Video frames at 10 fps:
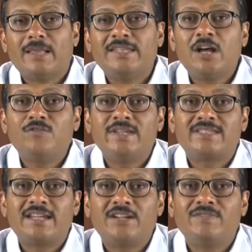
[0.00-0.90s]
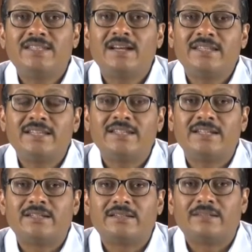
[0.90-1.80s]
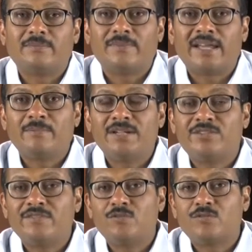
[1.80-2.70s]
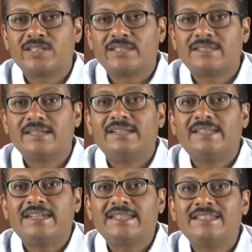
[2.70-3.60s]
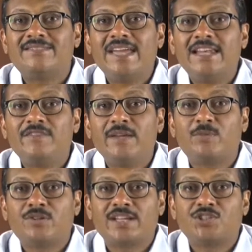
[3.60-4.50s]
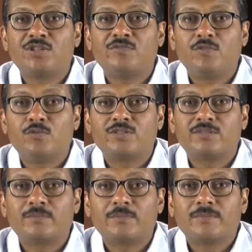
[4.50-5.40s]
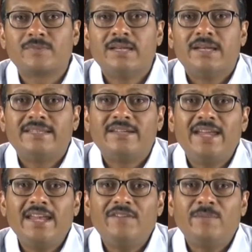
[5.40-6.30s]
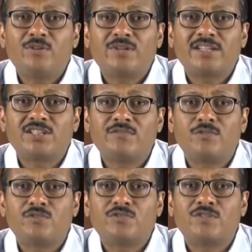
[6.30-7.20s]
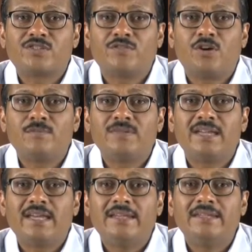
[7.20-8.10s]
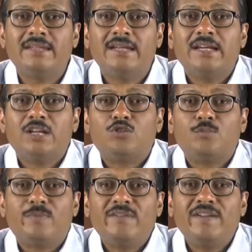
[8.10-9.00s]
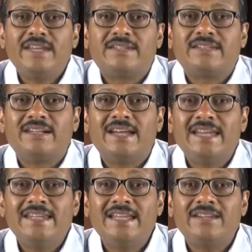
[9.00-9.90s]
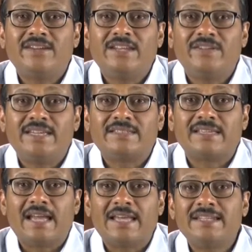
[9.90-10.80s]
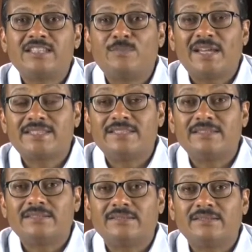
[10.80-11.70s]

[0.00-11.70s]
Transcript: Now we start with another paramilitary forces, that is Railway Protection Force. The Railway Protection Force was formed in to prevent the Indian Railways and its passenger.